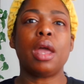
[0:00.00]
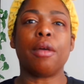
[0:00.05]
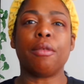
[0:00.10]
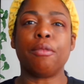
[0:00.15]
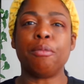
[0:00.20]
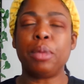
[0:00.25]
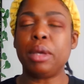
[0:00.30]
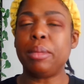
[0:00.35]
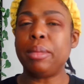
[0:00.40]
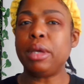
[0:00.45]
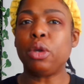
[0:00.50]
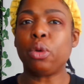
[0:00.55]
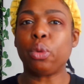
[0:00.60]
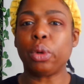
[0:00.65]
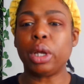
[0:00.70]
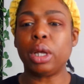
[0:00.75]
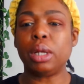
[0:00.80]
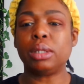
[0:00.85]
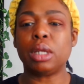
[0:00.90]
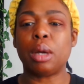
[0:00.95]
BB
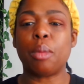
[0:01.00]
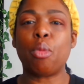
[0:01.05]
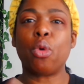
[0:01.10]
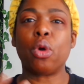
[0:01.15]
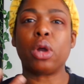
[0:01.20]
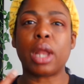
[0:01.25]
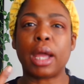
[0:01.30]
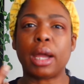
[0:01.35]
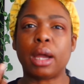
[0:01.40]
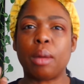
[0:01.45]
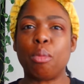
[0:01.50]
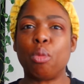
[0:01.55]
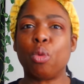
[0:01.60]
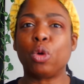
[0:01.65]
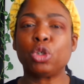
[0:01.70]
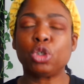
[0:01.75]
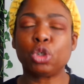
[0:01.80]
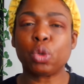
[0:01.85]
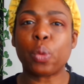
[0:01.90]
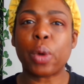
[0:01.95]
creams are more like a
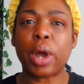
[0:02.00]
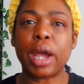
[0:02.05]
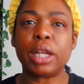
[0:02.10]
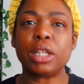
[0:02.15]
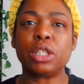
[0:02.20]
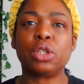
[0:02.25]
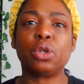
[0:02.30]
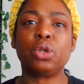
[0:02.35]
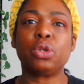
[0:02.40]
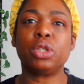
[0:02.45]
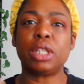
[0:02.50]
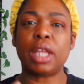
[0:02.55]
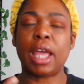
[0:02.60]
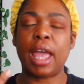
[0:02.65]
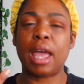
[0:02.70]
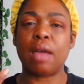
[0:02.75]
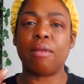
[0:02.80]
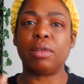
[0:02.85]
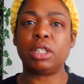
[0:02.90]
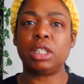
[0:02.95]
moisturizers that
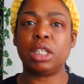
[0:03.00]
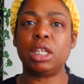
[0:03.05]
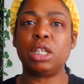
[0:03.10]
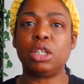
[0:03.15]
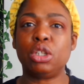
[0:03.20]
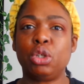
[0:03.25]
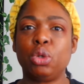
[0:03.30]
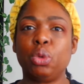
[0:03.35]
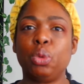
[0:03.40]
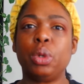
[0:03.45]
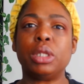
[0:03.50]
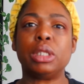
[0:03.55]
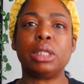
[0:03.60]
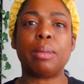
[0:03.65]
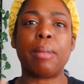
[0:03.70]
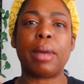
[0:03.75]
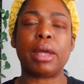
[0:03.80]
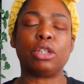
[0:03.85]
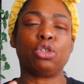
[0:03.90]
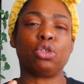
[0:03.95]
have a tint to it
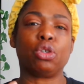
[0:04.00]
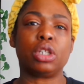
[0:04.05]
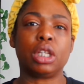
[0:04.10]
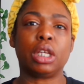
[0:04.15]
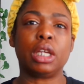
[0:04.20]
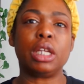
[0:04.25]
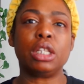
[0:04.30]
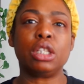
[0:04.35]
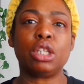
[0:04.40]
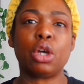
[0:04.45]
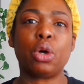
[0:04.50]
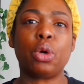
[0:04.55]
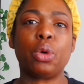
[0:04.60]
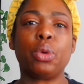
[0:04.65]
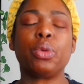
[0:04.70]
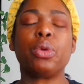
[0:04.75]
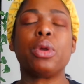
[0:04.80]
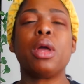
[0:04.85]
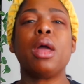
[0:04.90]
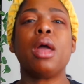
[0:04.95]
to match your skin
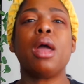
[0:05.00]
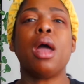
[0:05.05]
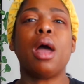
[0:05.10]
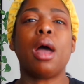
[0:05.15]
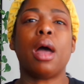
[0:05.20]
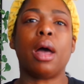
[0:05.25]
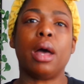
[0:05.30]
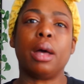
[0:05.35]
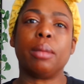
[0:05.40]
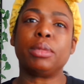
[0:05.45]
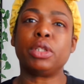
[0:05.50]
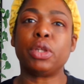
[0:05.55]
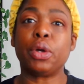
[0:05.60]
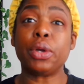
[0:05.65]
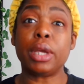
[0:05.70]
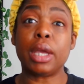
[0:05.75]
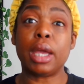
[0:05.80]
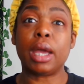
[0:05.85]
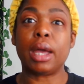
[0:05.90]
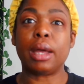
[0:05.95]
tone. So
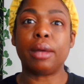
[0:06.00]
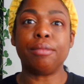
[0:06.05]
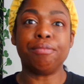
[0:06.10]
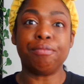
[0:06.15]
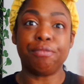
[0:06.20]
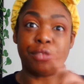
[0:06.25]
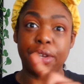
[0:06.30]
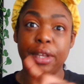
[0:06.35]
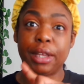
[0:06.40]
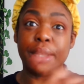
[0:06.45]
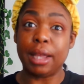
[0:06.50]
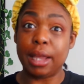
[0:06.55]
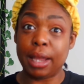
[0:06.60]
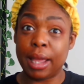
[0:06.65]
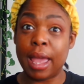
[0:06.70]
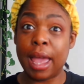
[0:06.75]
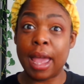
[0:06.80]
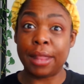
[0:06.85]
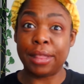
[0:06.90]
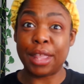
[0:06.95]
yeah,
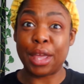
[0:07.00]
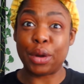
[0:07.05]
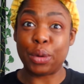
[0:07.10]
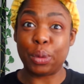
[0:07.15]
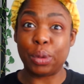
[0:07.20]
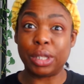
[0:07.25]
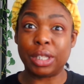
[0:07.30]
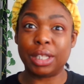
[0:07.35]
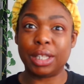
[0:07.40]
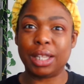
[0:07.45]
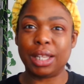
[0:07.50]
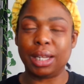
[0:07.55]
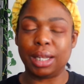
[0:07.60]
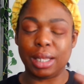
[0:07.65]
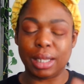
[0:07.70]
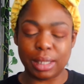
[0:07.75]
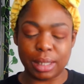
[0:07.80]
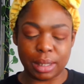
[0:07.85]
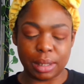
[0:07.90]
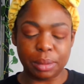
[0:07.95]
add that on to the
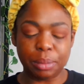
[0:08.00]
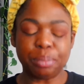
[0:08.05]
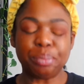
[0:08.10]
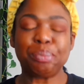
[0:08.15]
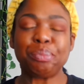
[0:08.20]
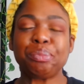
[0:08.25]
list.